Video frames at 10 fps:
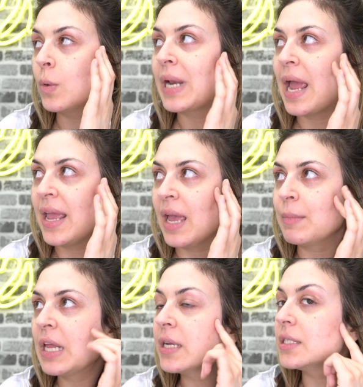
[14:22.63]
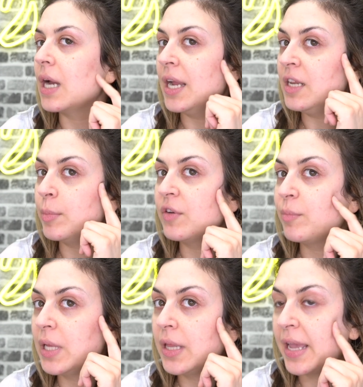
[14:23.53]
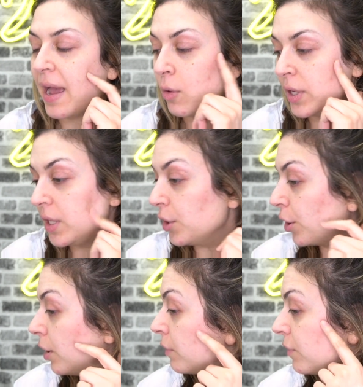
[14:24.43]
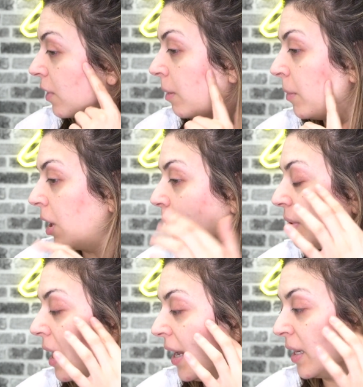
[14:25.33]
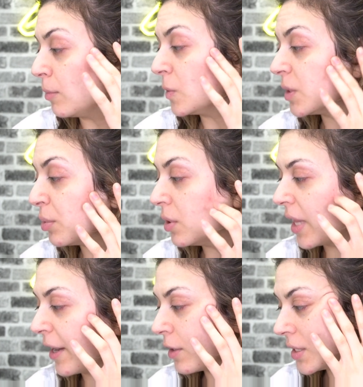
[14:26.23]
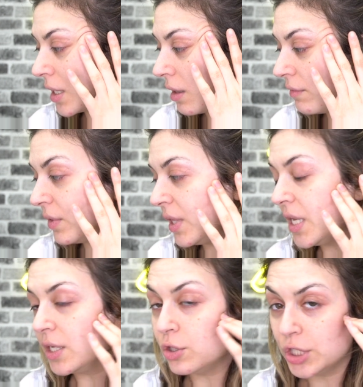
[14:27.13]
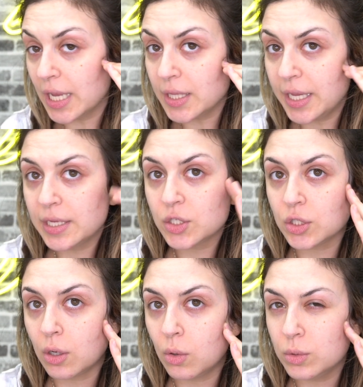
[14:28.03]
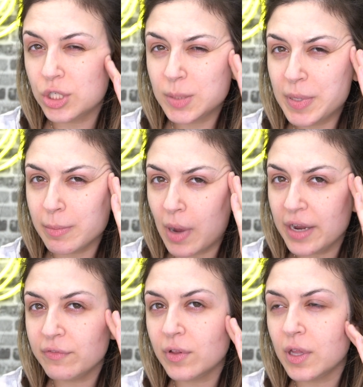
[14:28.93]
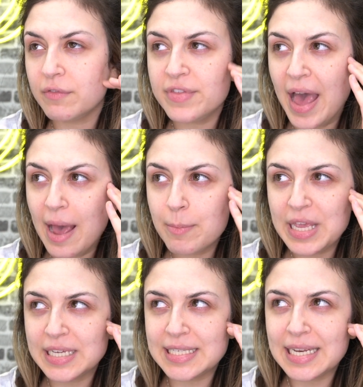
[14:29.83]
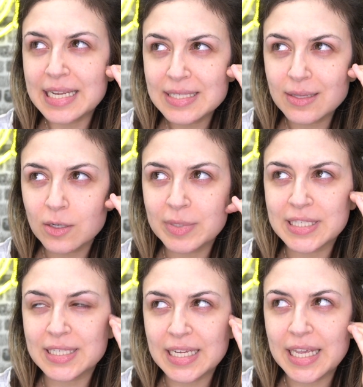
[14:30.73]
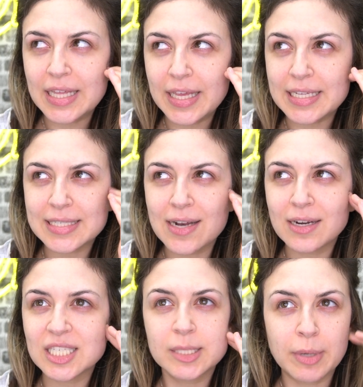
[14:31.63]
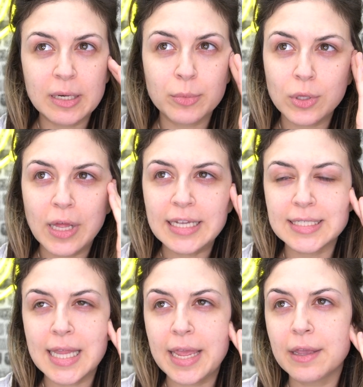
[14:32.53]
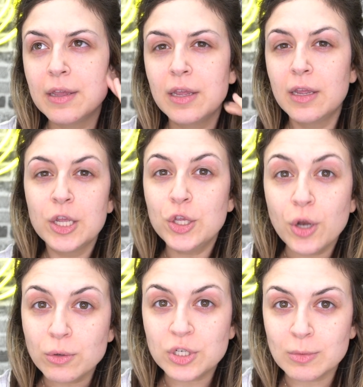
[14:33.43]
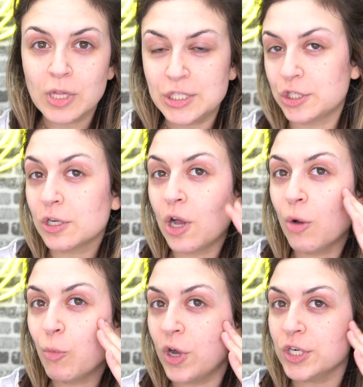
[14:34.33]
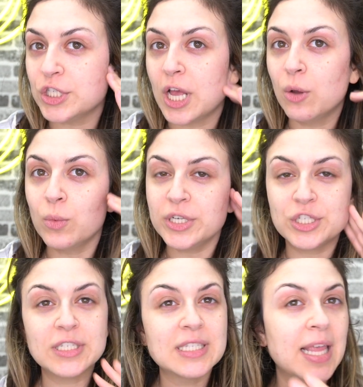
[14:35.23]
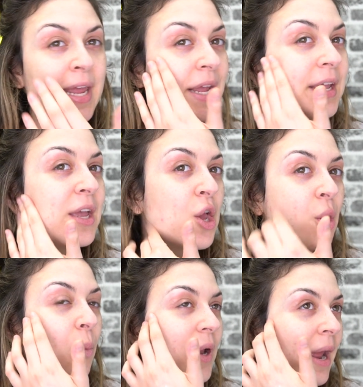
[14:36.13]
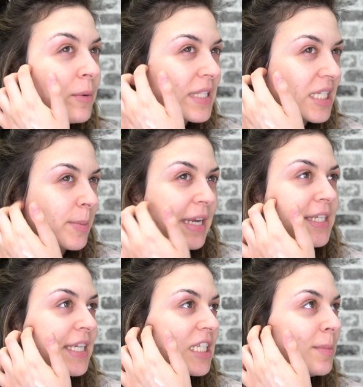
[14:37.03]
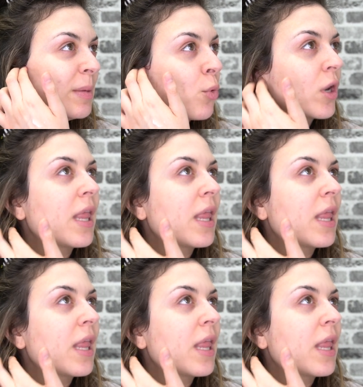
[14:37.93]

know what, I am getting a tiny bit of pilling out here from applying multiple layers of the jelly, so just be mindful of that because it is a little bit sticky, like it's not as spreadable as like you know, Dermalogica Calm Water Gel, which is like what I was expecting it to be more